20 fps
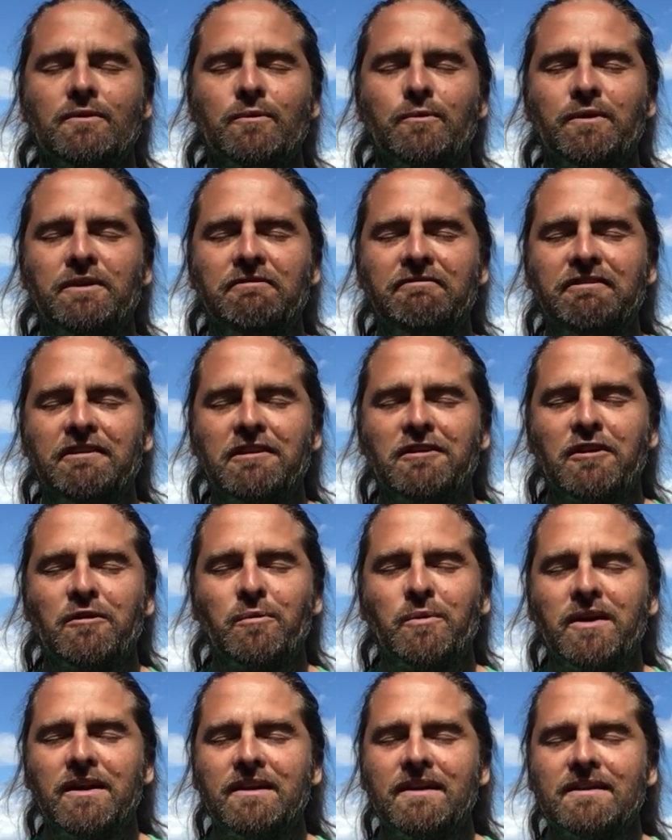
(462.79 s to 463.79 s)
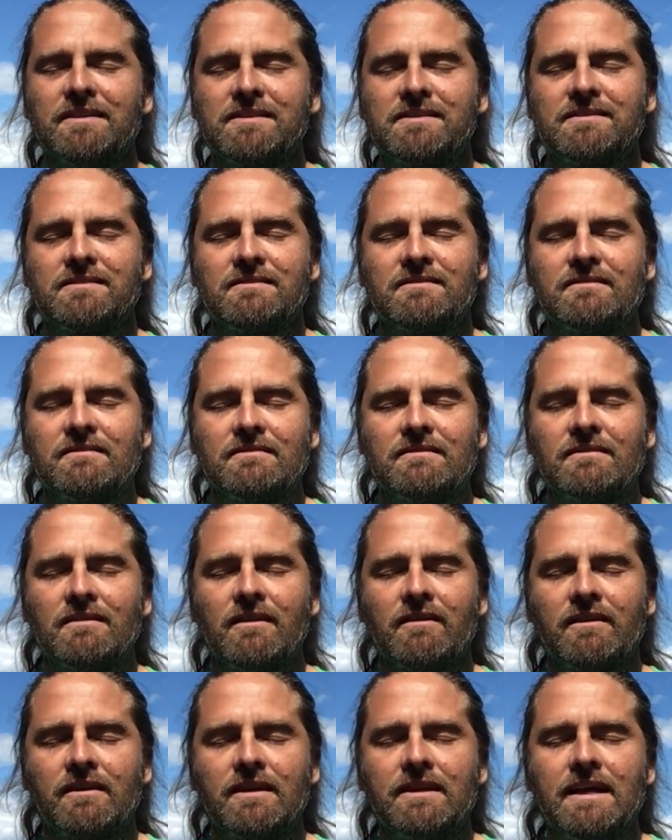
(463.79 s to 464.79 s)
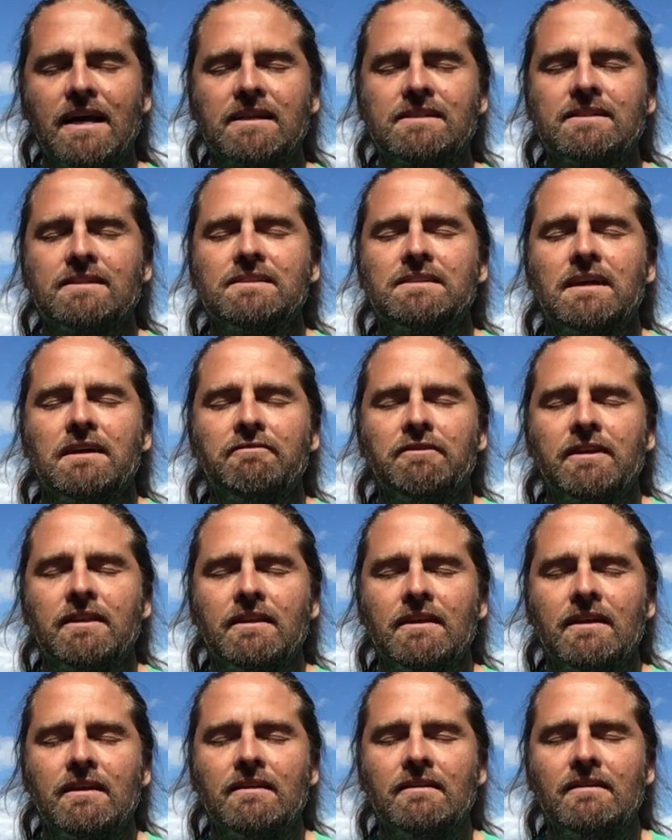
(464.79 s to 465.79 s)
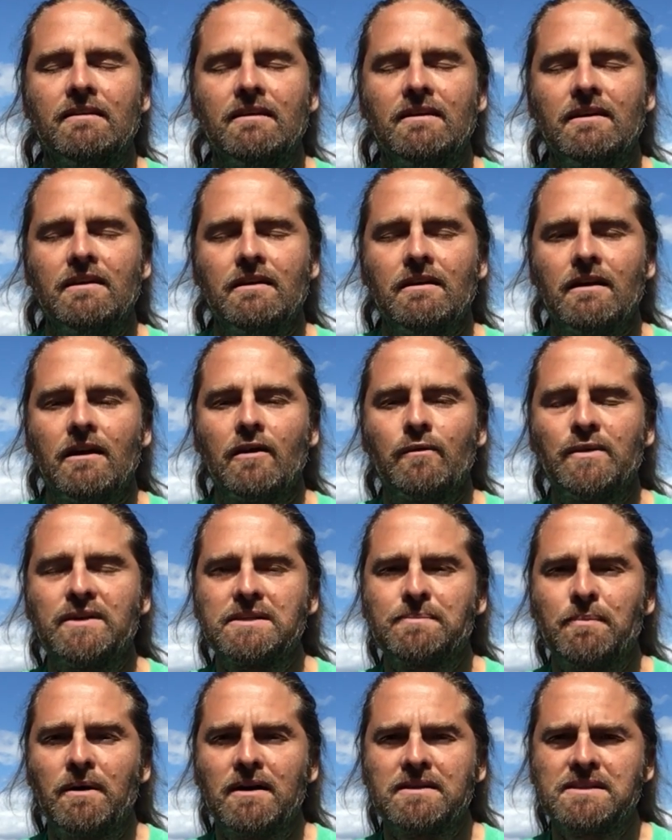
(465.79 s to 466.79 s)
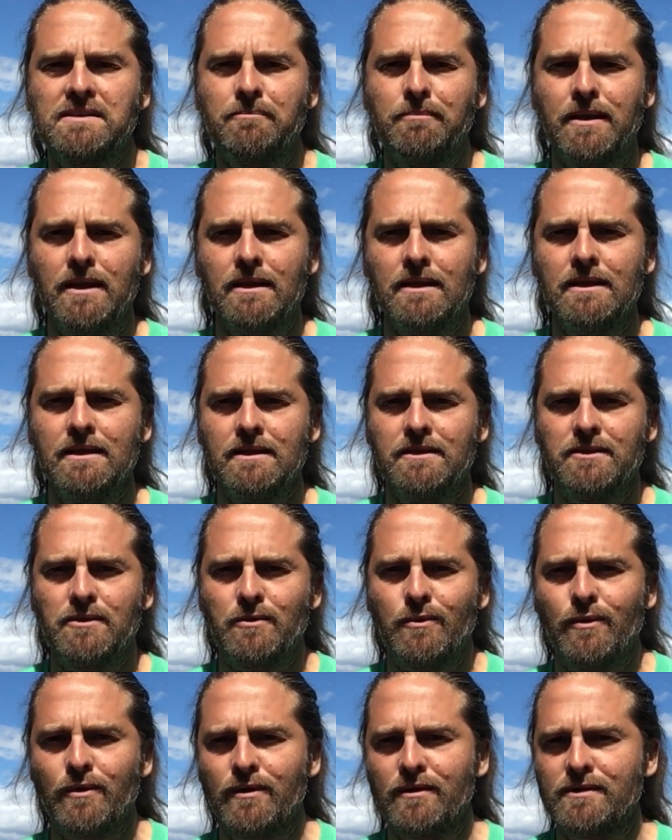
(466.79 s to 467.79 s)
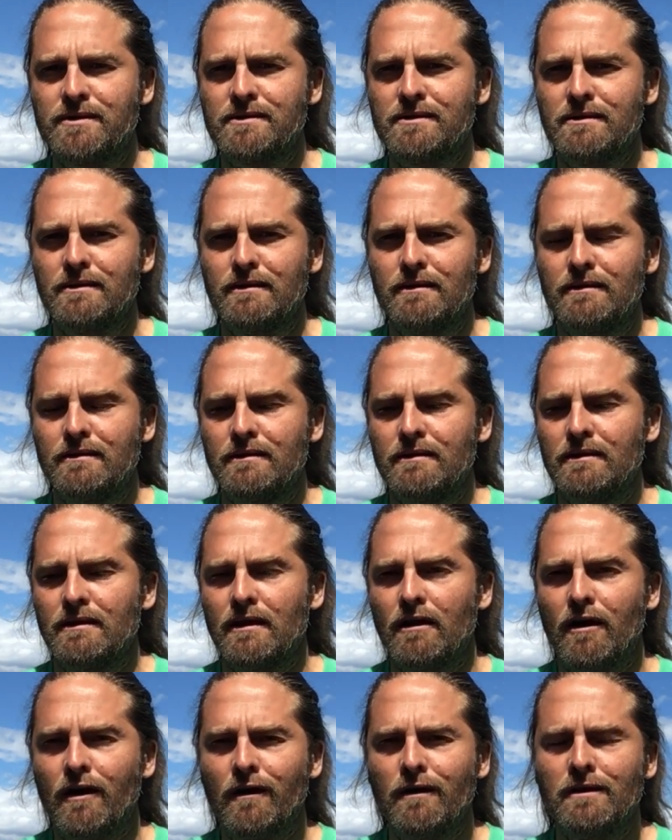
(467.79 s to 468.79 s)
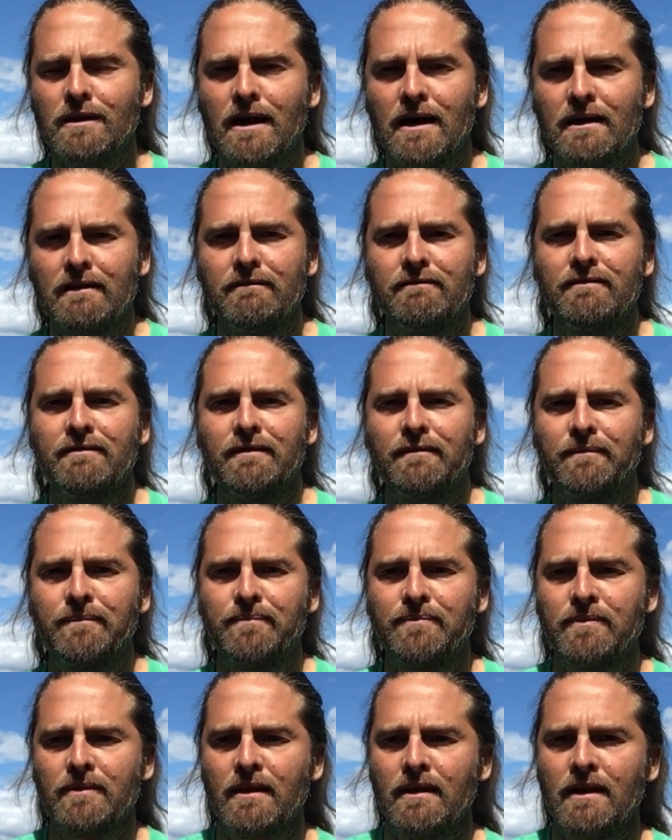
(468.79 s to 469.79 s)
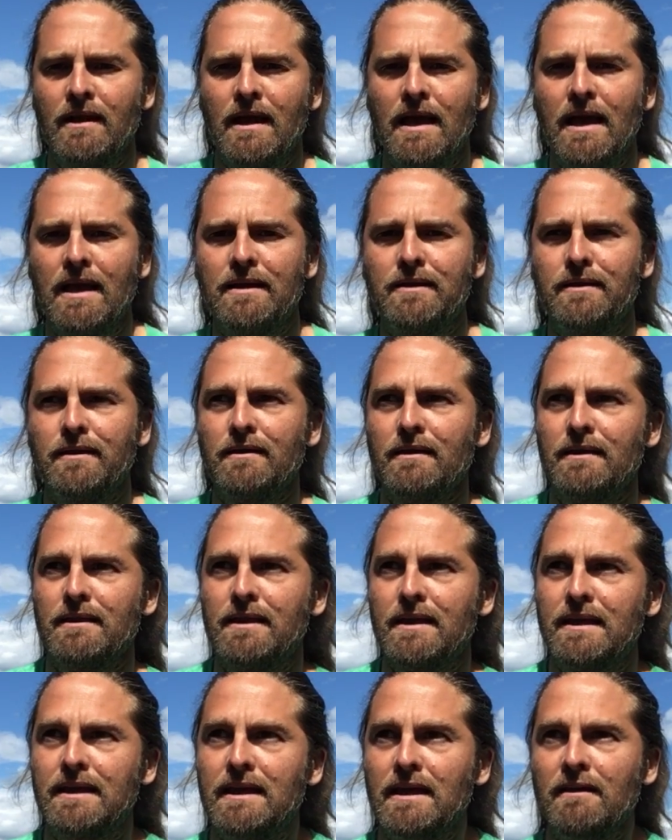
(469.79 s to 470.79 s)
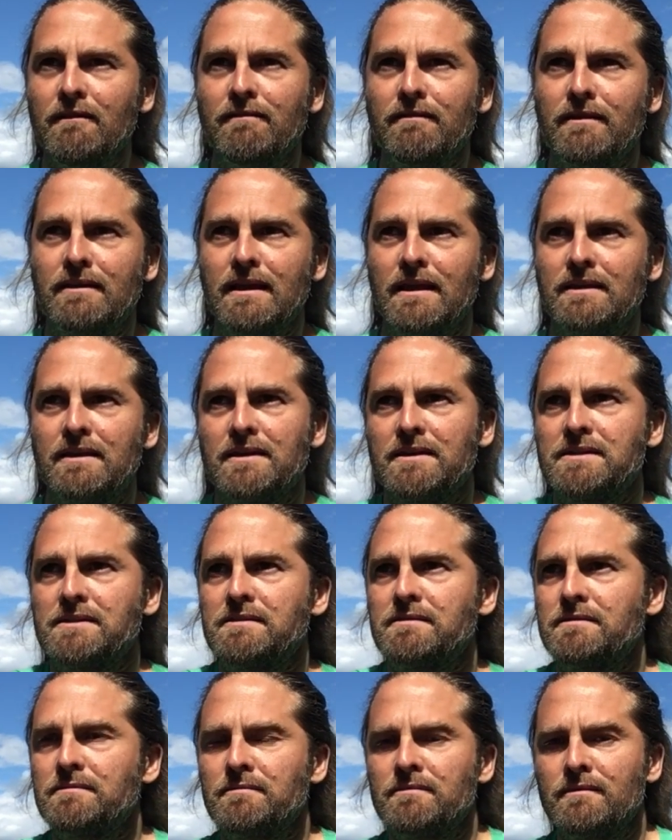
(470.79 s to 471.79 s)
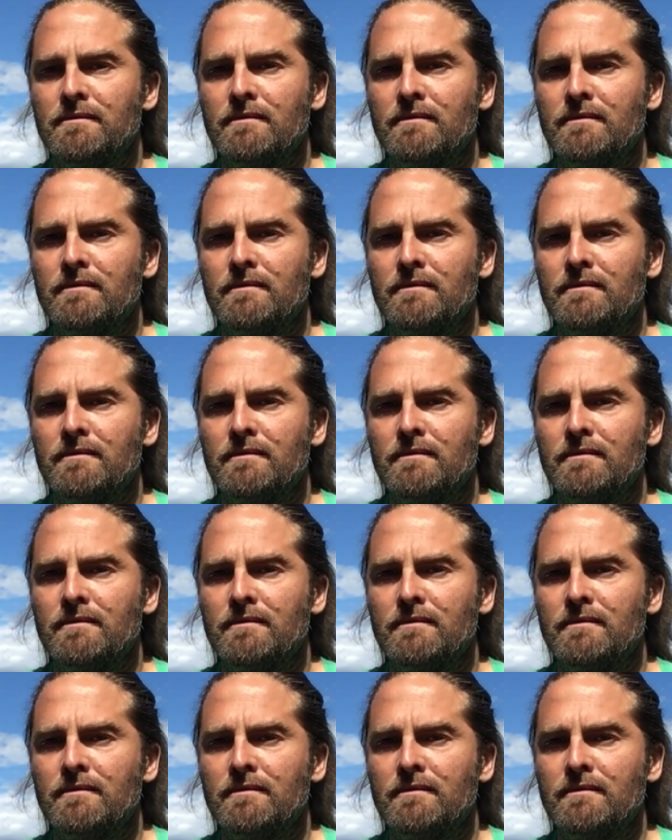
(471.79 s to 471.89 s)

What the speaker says: we feel our oneness, our connection to everything, our responsibility towards all life, and the gift that this